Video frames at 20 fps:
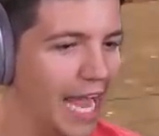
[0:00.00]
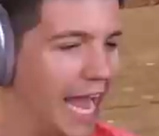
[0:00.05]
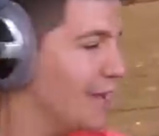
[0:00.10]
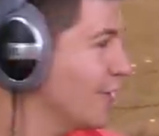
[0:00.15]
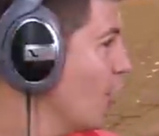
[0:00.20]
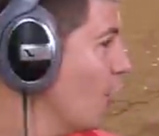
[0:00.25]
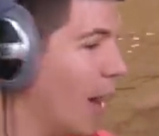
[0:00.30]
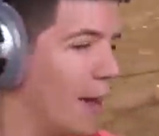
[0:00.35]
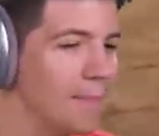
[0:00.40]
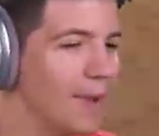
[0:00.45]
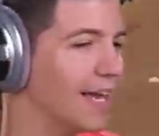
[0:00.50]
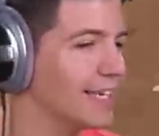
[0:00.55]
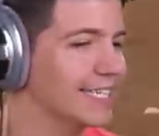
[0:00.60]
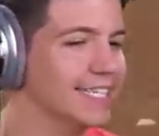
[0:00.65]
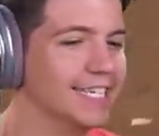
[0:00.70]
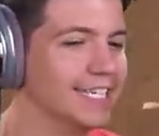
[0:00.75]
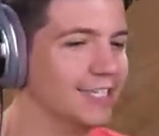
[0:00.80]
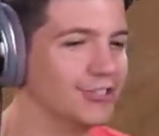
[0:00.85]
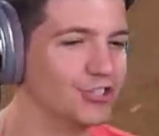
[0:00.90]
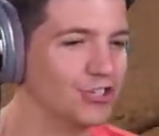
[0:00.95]
I know I'm not
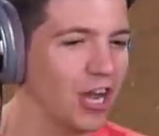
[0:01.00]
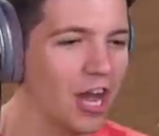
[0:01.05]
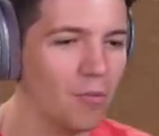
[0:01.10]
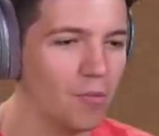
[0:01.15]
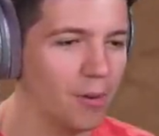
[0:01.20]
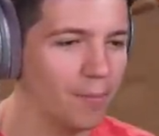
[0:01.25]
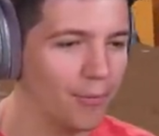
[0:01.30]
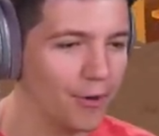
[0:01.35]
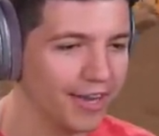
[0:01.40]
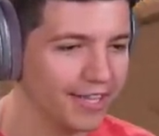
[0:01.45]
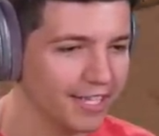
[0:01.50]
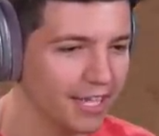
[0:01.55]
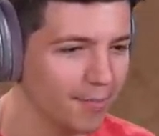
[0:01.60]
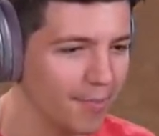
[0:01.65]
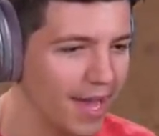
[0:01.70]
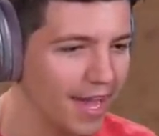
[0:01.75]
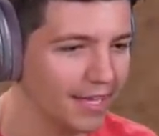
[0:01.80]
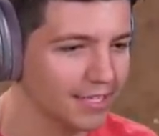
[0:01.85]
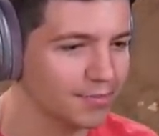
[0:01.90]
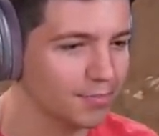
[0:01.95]
gonna get shot while I'm breaking
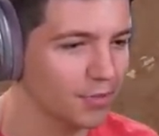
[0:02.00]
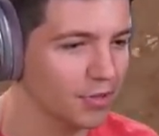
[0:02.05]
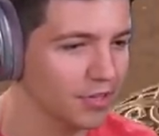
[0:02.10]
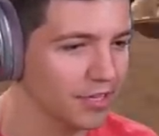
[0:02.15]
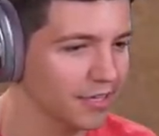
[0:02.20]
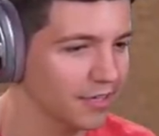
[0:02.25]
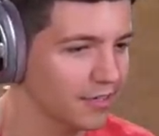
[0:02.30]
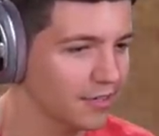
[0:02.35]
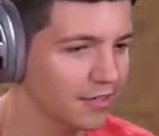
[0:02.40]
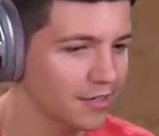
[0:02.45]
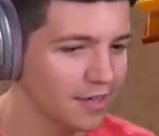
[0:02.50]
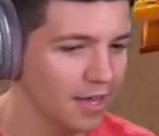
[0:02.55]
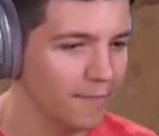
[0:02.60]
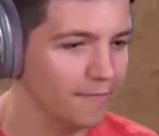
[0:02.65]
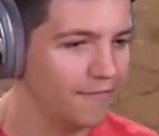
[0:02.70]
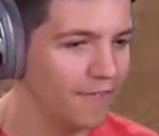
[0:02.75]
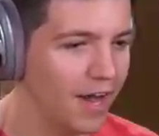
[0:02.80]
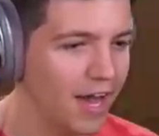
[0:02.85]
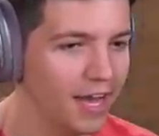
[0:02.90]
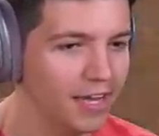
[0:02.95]
mats, Billy. I'm
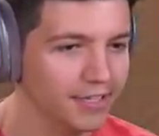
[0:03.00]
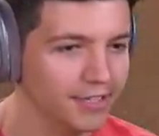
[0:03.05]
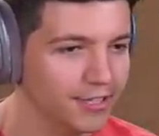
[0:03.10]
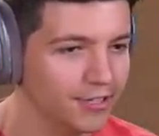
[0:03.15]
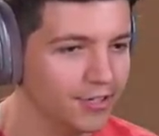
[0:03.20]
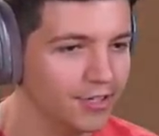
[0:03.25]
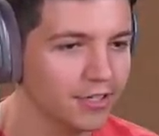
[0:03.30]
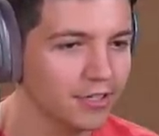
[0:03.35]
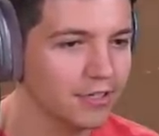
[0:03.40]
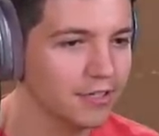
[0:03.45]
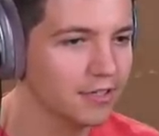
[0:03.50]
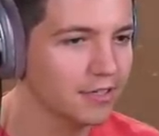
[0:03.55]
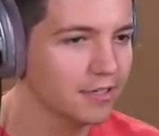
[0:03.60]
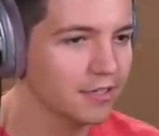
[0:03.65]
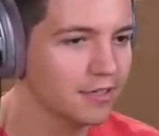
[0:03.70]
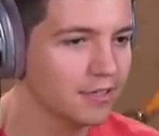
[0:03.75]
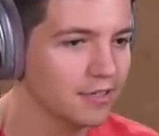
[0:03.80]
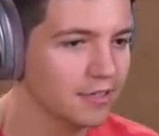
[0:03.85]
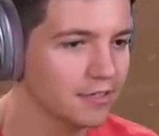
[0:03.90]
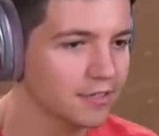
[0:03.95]
fine, dude.
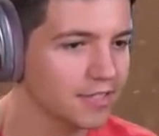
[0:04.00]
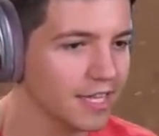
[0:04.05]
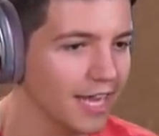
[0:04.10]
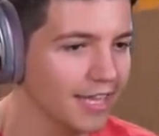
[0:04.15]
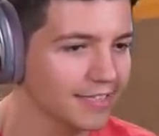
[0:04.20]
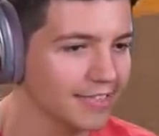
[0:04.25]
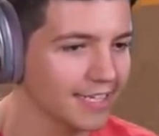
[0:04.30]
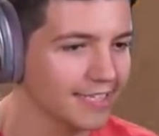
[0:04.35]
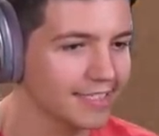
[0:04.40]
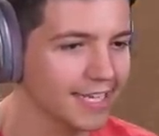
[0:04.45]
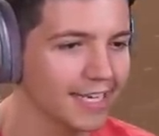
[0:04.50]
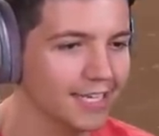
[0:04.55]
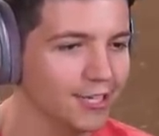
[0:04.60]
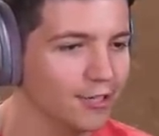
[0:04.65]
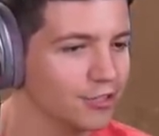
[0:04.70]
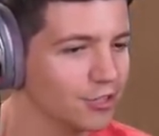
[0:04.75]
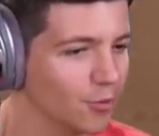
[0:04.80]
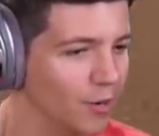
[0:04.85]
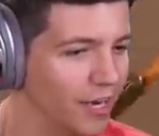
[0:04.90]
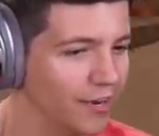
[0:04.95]
This guy's like 10
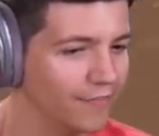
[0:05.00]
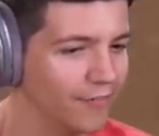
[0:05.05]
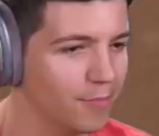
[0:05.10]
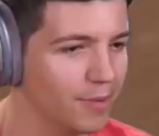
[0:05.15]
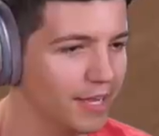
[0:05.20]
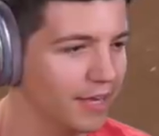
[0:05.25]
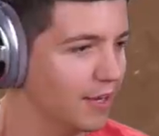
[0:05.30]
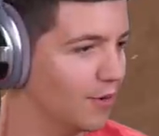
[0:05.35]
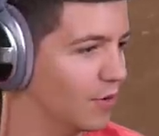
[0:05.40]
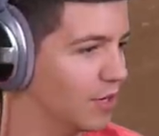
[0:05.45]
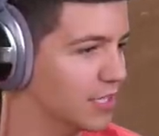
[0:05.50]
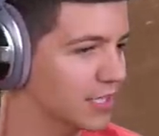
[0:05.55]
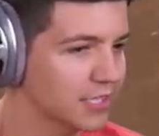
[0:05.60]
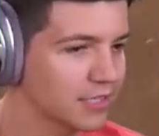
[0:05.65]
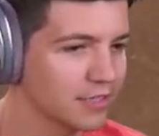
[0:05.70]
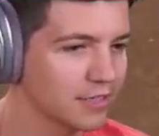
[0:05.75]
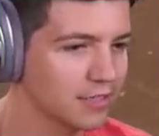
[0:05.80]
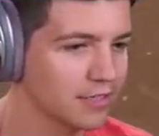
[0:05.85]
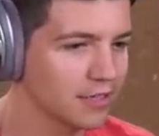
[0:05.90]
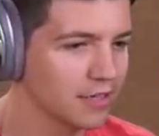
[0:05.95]
years away from me
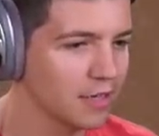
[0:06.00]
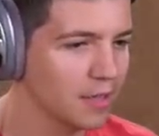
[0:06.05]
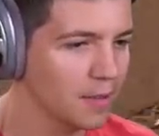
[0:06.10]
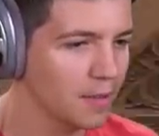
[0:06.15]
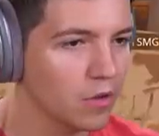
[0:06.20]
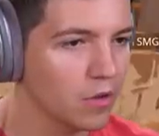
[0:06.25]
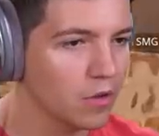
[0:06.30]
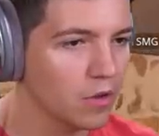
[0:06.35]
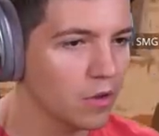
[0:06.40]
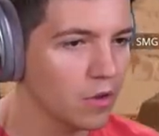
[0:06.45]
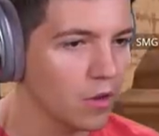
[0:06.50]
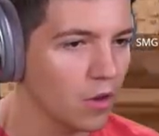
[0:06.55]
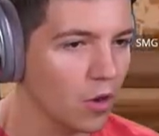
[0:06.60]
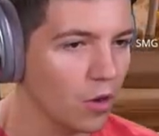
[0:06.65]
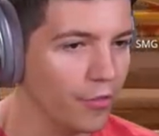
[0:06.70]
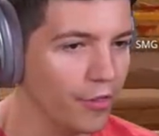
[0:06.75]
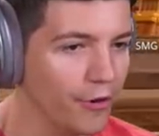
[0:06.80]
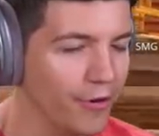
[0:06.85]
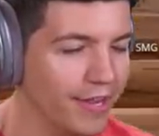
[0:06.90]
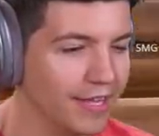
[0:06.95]
anyways.
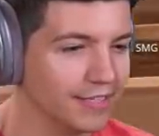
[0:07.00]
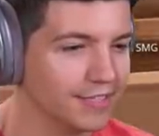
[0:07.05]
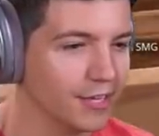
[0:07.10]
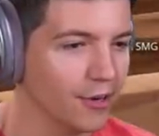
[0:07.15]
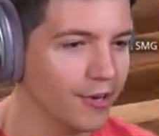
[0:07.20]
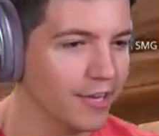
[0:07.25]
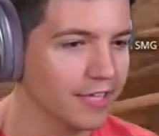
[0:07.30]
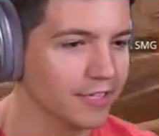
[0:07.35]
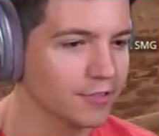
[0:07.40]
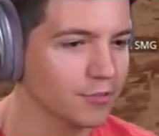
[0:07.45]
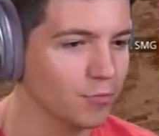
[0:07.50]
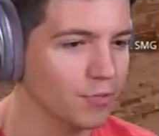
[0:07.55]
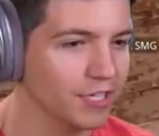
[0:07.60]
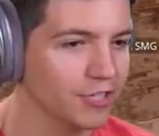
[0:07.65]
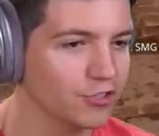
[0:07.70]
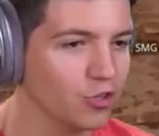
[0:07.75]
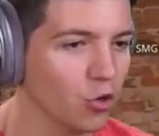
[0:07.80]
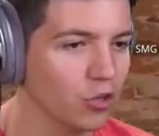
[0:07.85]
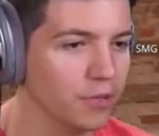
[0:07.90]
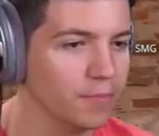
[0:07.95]
Oh, there he is, there he is. We
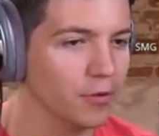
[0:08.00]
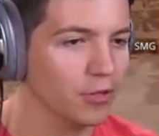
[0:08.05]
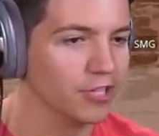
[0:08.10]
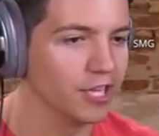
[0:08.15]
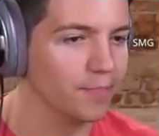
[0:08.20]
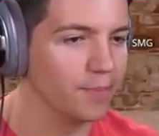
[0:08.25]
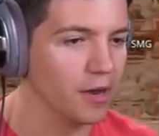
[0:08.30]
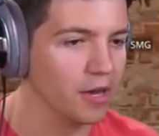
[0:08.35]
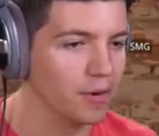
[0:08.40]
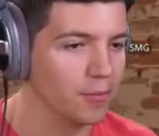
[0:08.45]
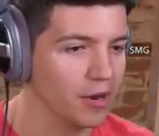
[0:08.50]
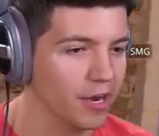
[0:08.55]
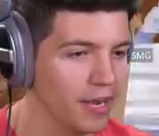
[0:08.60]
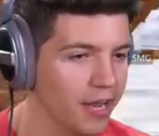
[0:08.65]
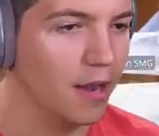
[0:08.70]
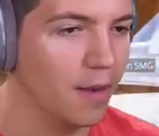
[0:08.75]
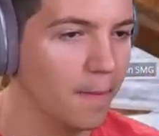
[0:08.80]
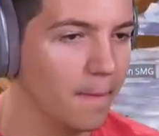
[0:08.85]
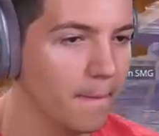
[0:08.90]
could totally build up on him right now.